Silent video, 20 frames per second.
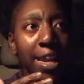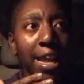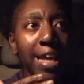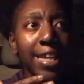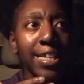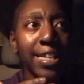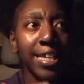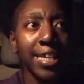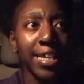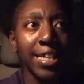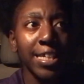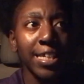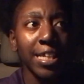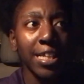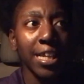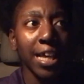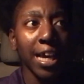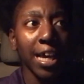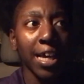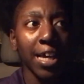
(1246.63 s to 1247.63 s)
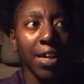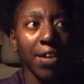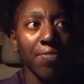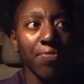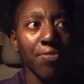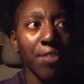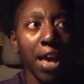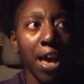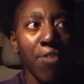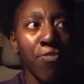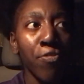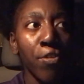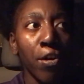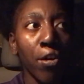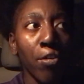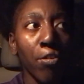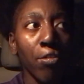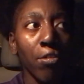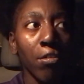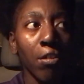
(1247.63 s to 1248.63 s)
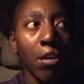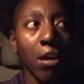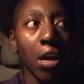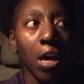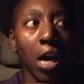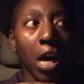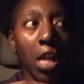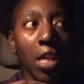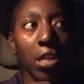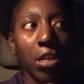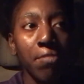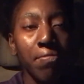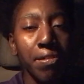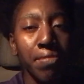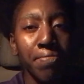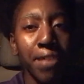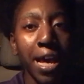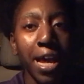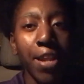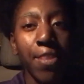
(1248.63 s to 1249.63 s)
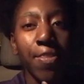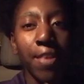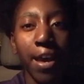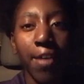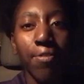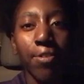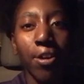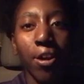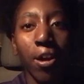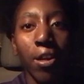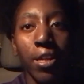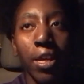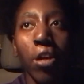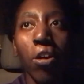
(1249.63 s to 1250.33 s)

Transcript: And I did, like, I felt a little bit bad in that regard.